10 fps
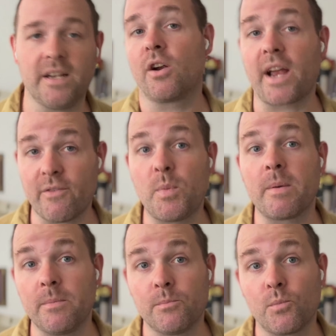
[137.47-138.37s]
archival
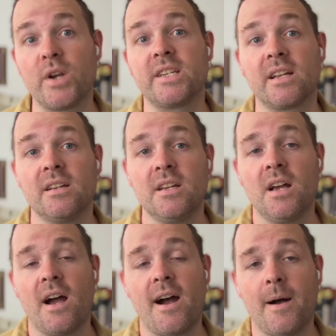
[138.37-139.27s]
pigment printing.
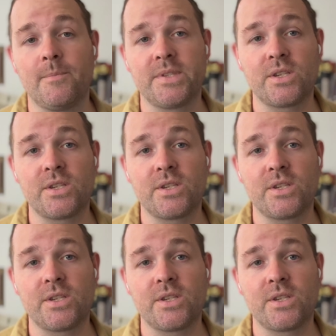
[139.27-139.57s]
Yeah,